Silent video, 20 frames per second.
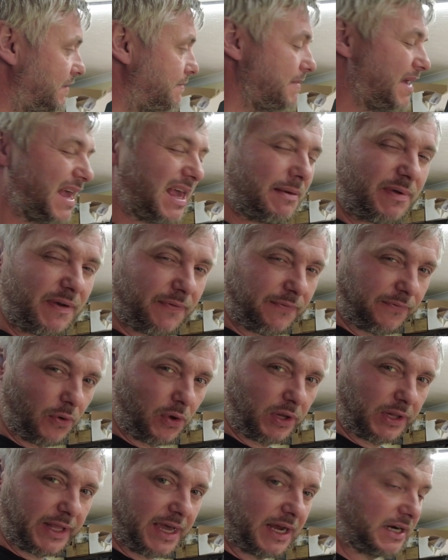maybe
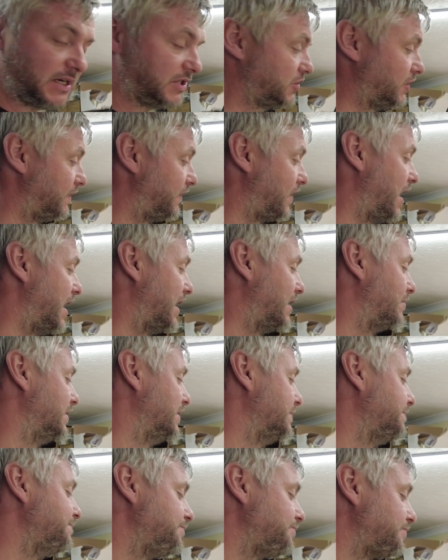4 layers of
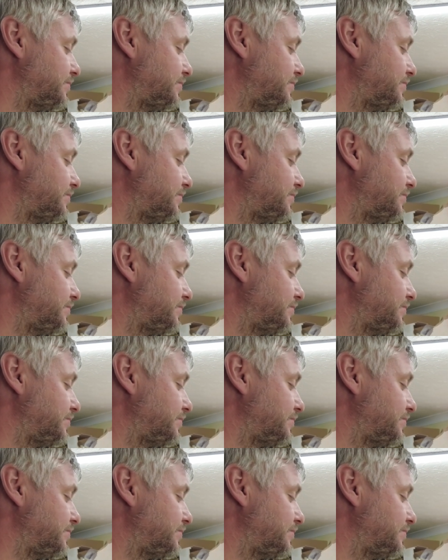carbon.